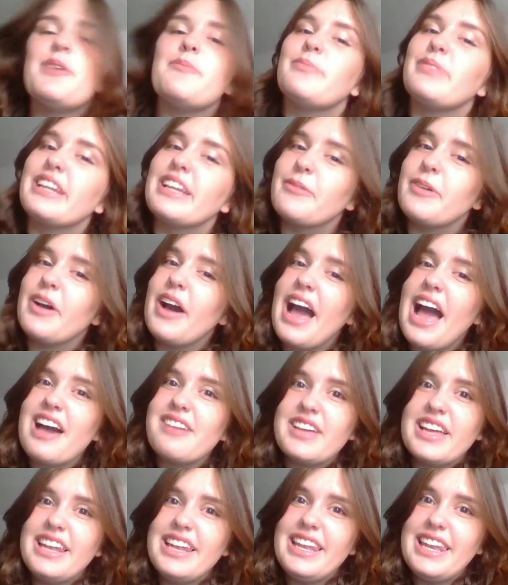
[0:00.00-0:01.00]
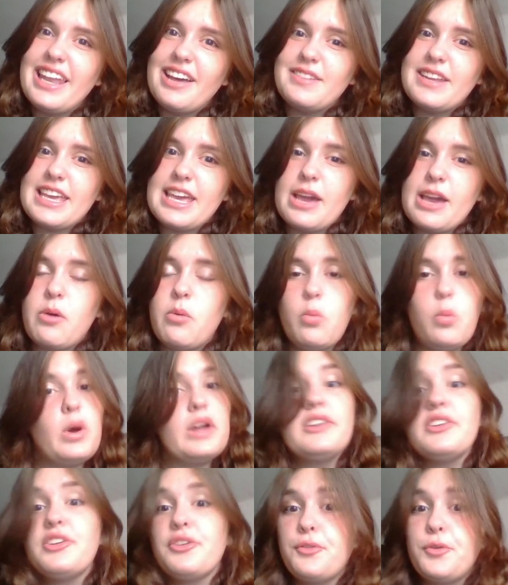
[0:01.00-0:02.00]
Brilliant, well have a lovely,
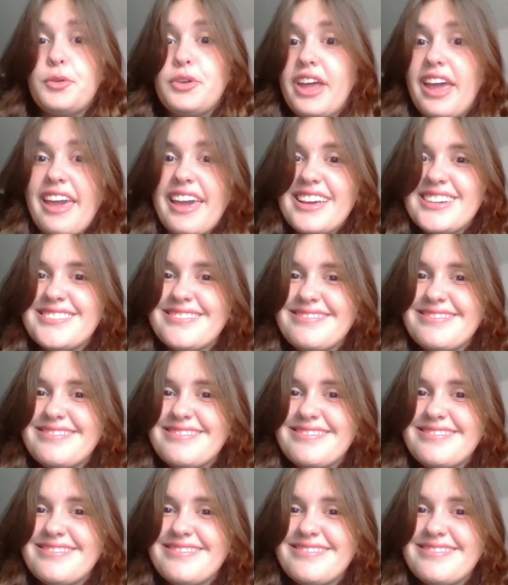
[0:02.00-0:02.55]
wonderful day.